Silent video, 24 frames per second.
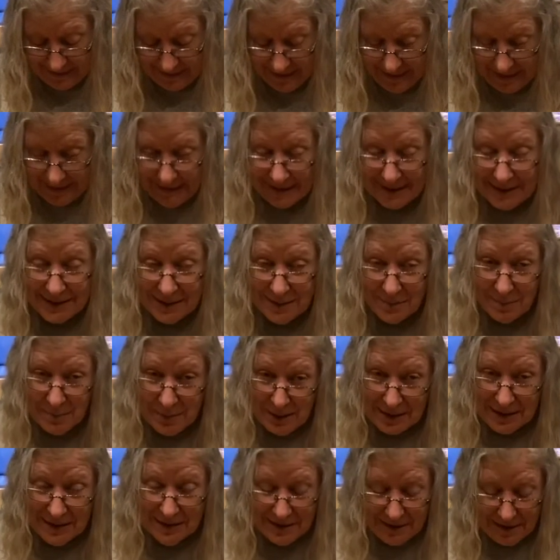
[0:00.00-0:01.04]
it is
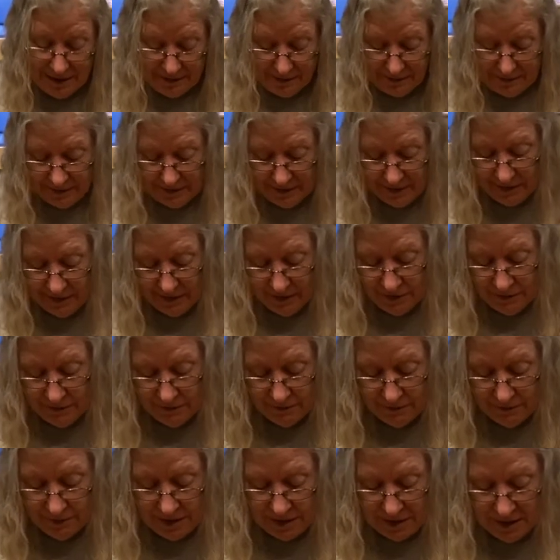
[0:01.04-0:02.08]
big enough
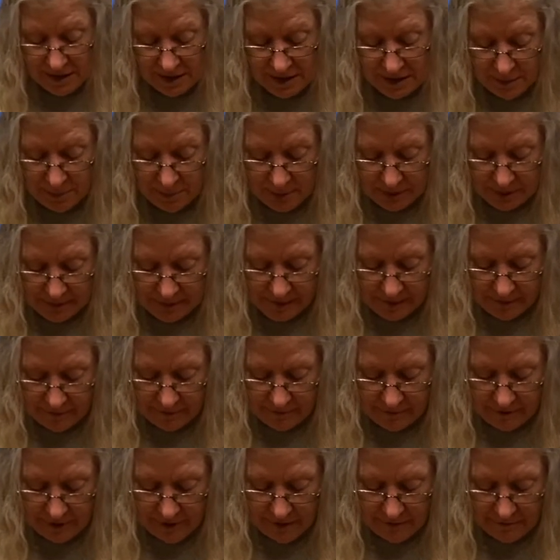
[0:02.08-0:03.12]
for the eyeballs
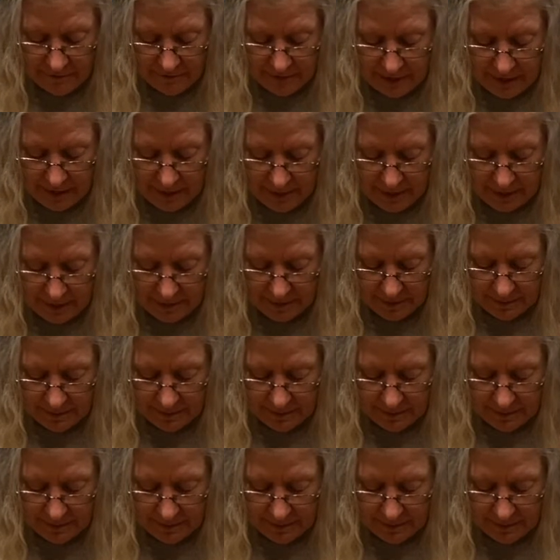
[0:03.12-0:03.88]
for our robin.